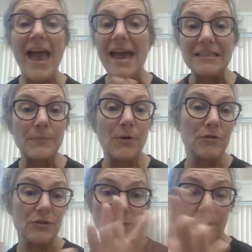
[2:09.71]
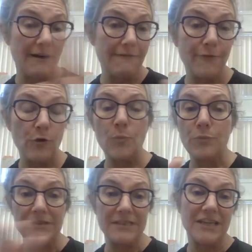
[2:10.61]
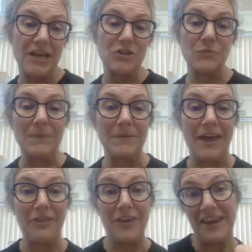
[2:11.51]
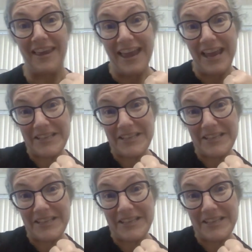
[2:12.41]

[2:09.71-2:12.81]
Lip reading: as opposed to doing a full presentation webinar thing.